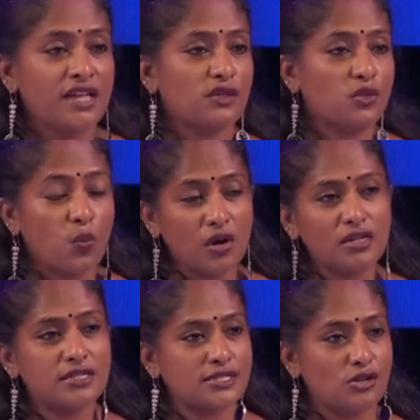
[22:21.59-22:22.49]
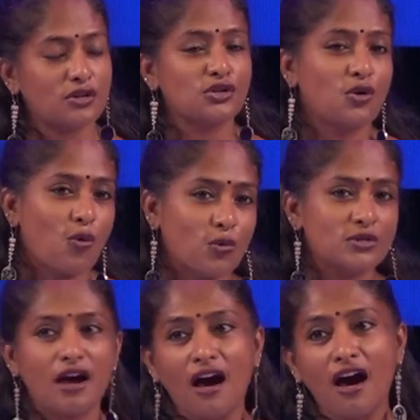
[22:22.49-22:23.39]
that the world is not a cold,
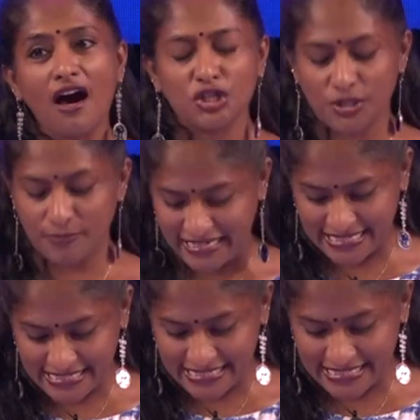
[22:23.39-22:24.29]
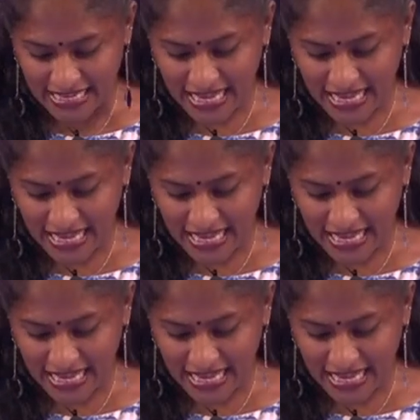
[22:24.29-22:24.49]
harsh place.